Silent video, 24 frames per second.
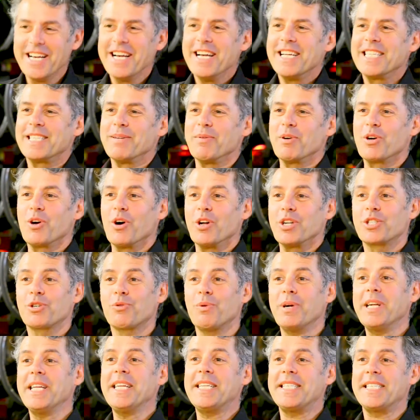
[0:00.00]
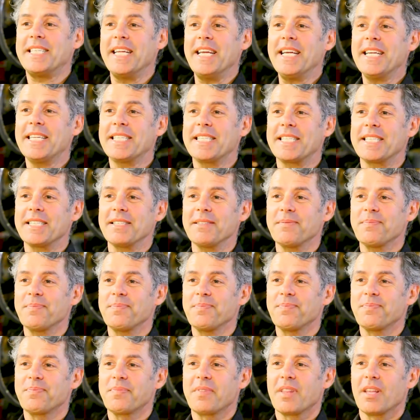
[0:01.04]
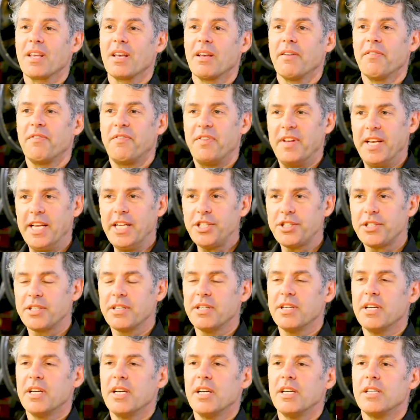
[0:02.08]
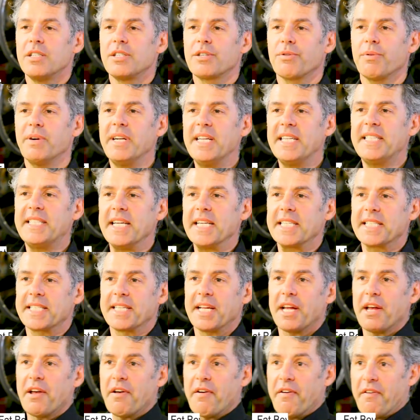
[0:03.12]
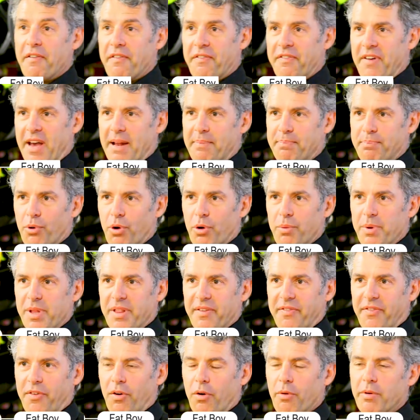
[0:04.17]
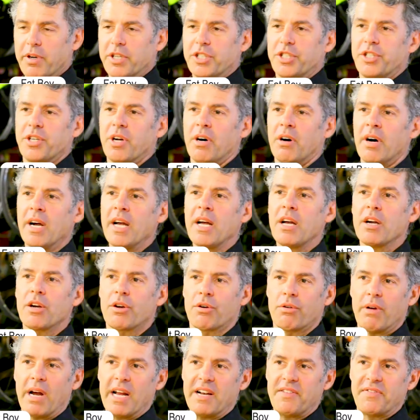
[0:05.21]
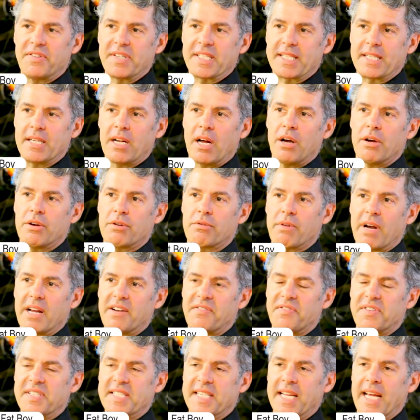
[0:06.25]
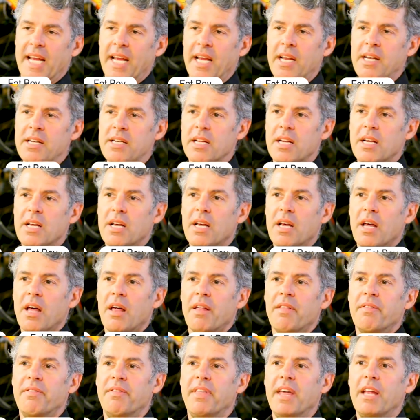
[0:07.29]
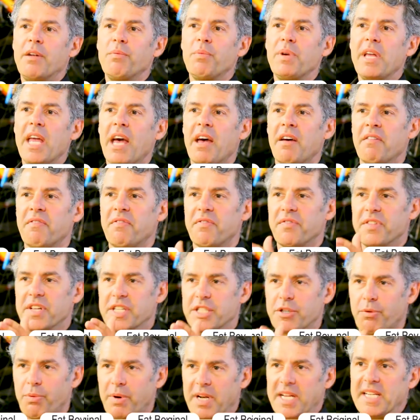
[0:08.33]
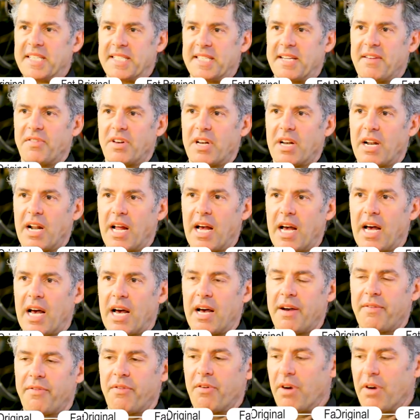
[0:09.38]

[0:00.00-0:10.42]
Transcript: So we've got 26 finished, 26 Fat Boy with a 4-inch tyre, great for snow, great for sand. Then we have the 27.5